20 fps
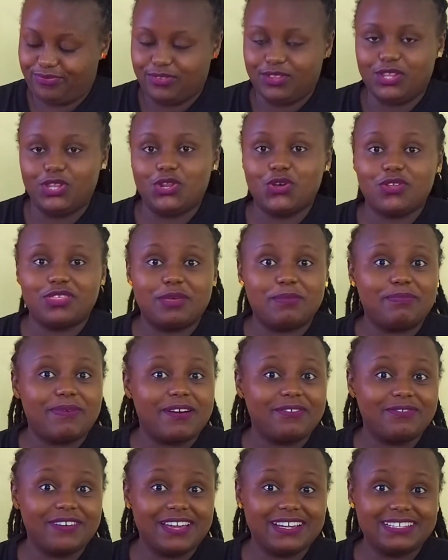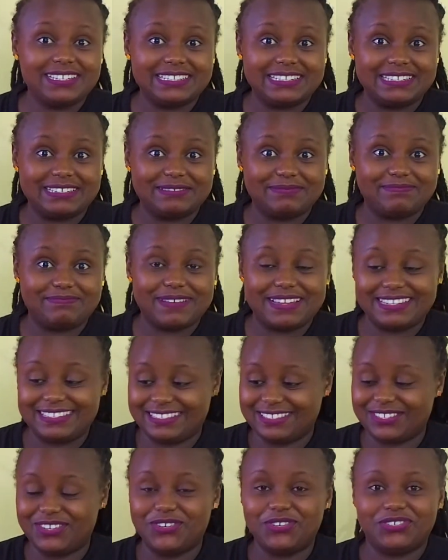Not the perfect, but
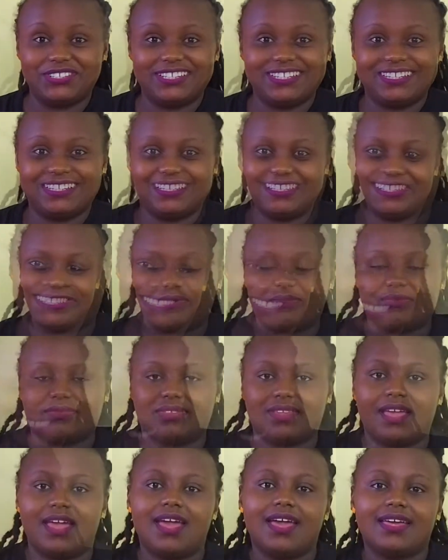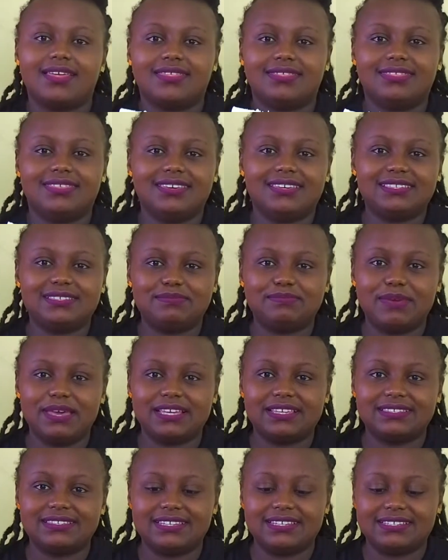it's good. This
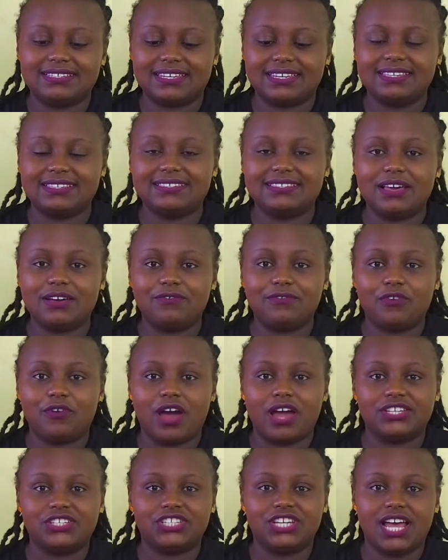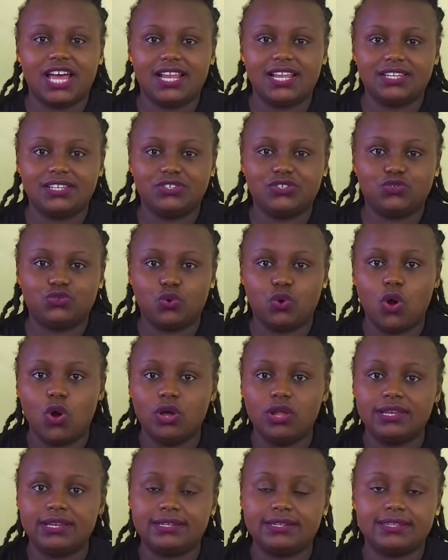makes it easier for a child to
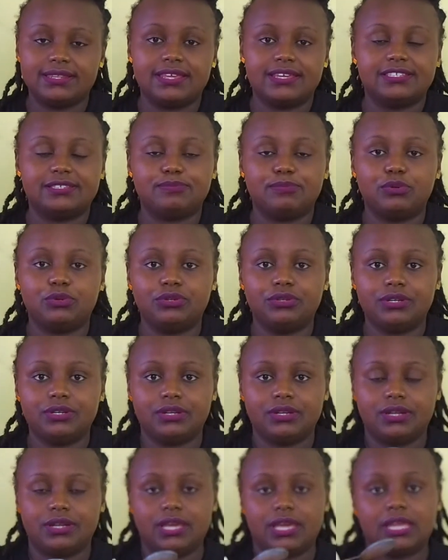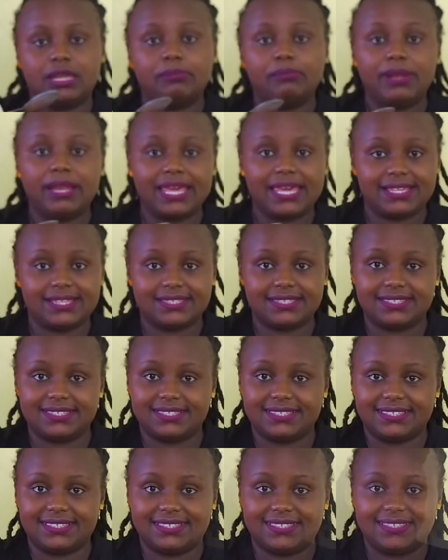hold the spoon in place.
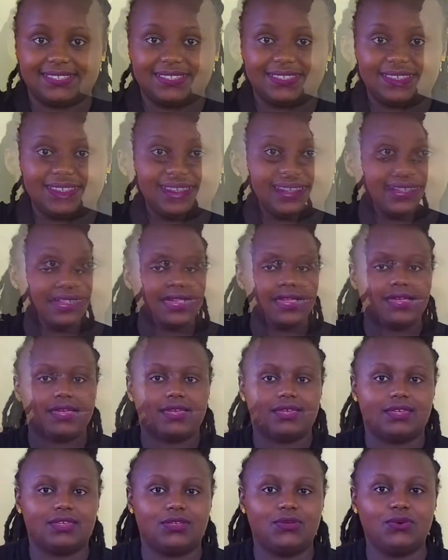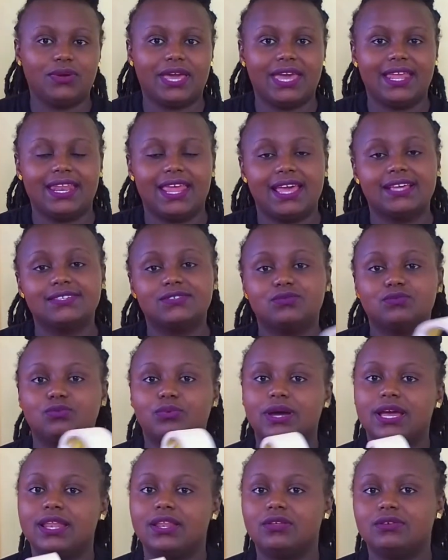You can as
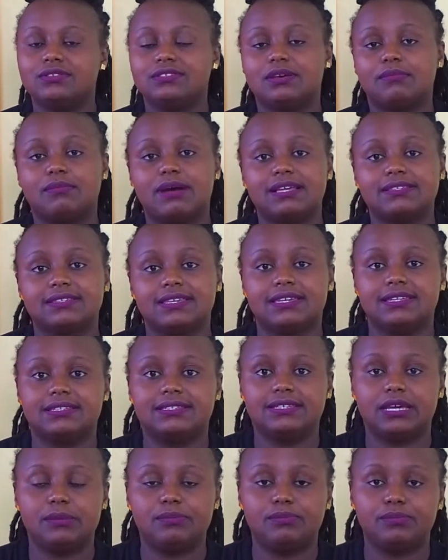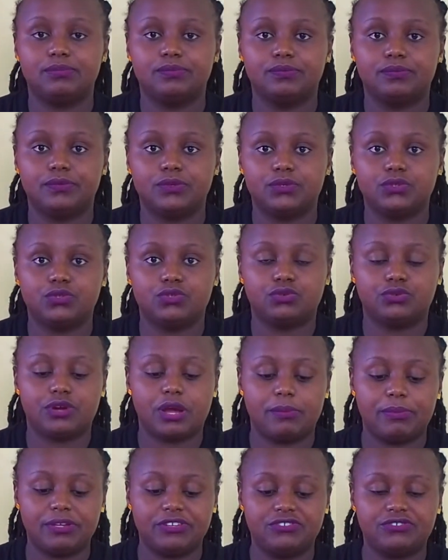well use a masking tape to
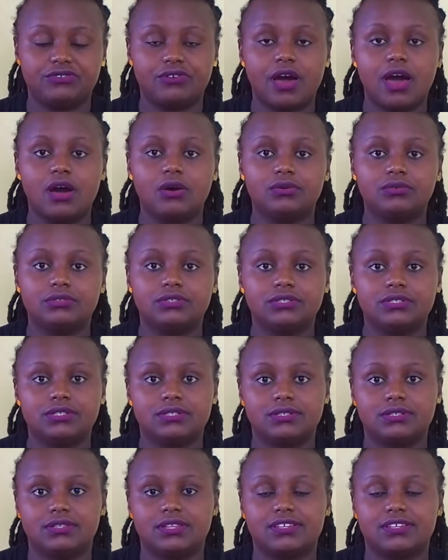wrap it around the